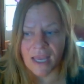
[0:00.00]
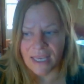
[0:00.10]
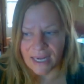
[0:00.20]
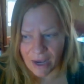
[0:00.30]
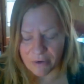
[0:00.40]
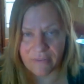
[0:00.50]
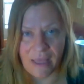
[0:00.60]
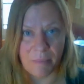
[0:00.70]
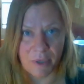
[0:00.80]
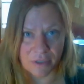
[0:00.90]
get out of
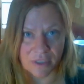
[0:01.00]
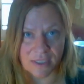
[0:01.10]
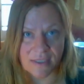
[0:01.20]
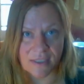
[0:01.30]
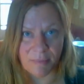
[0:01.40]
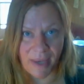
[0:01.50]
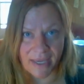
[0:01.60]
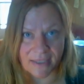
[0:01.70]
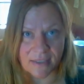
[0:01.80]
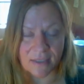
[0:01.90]
that person's
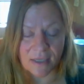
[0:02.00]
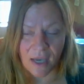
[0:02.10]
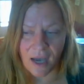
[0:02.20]
space,